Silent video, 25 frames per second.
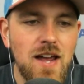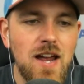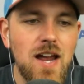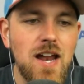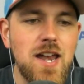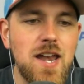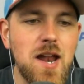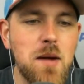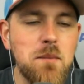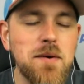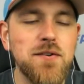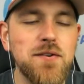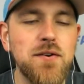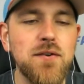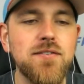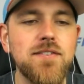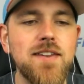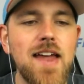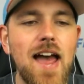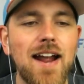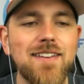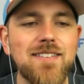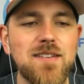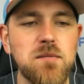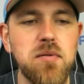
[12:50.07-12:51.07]
Number two
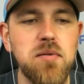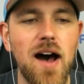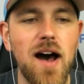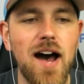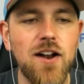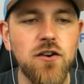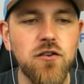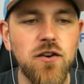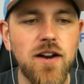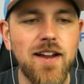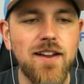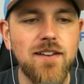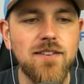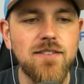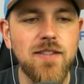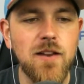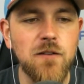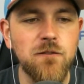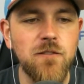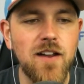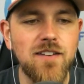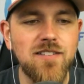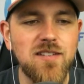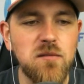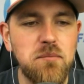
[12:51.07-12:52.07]
stack is the Padres. They're
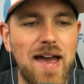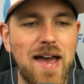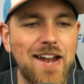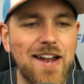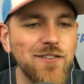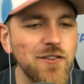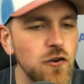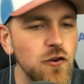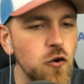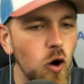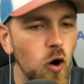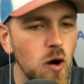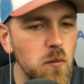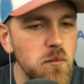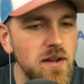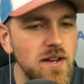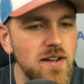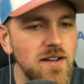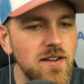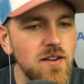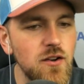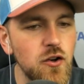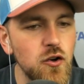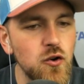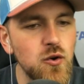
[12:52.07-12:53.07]
facing Patrick
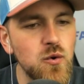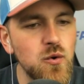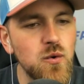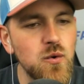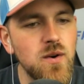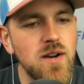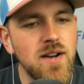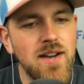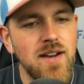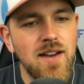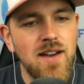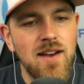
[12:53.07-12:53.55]
Corbin, who